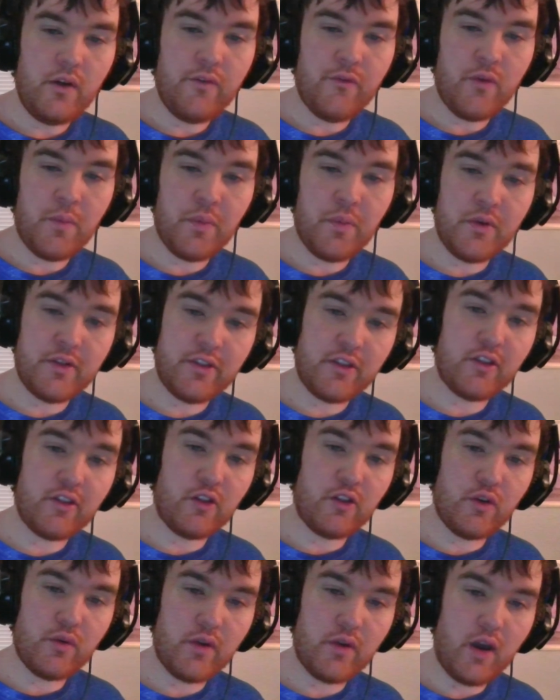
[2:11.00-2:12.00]
for Princess
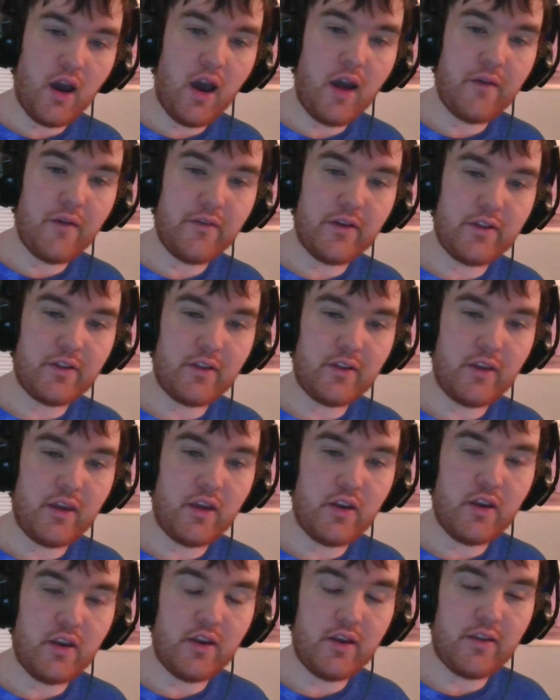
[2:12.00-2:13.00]
Luna, obviously
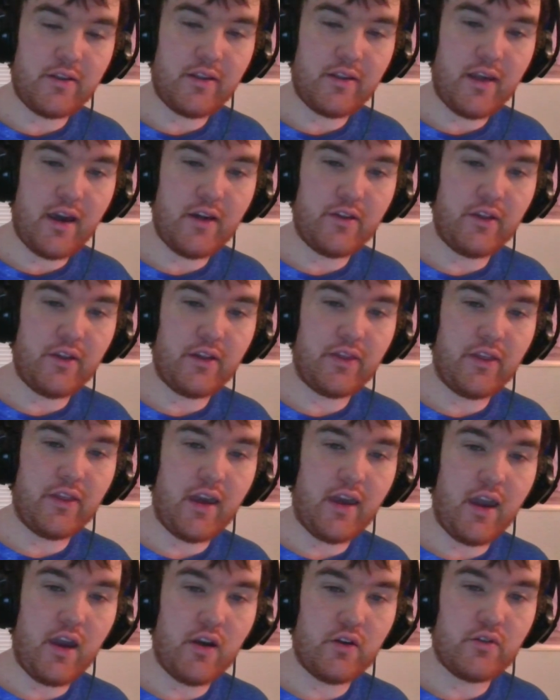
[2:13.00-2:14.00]
you need to sound like the
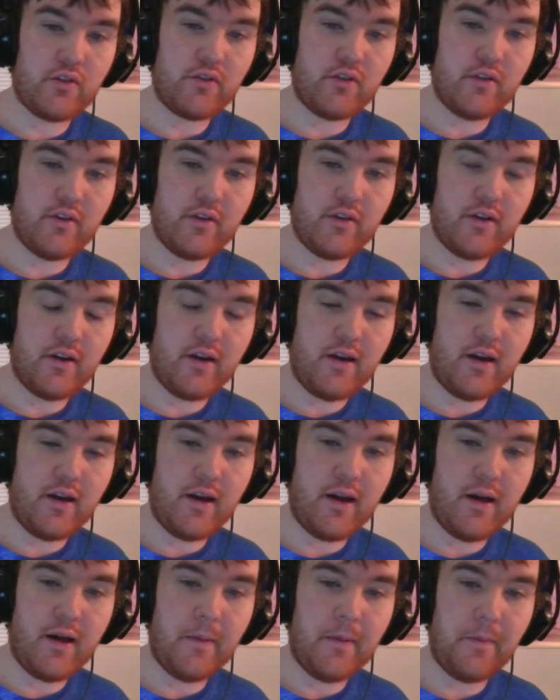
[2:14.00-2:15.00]
character.
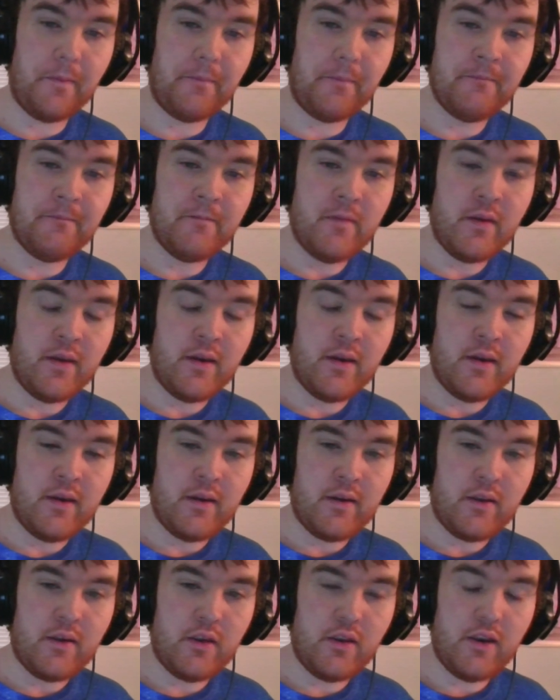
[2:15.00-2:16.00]
Um,
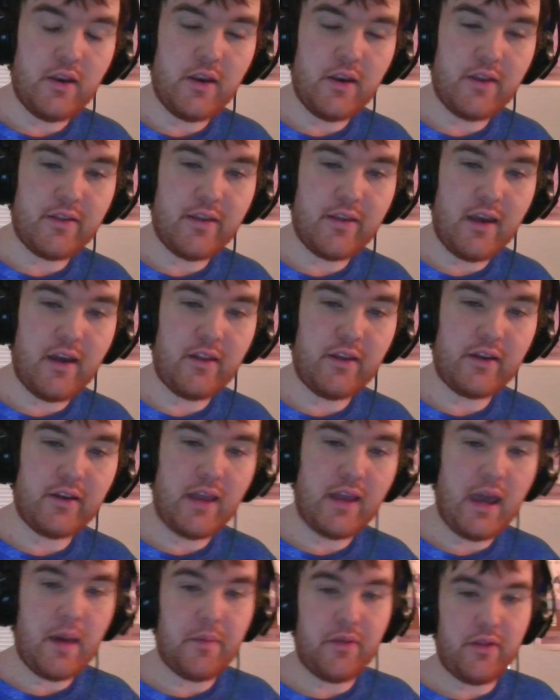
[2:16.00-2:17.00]
you need to sound like
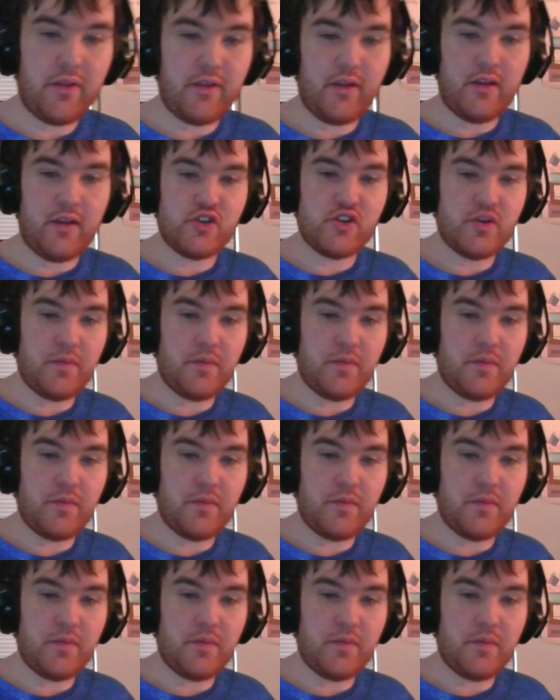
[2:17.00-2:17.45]
Tabitha Saint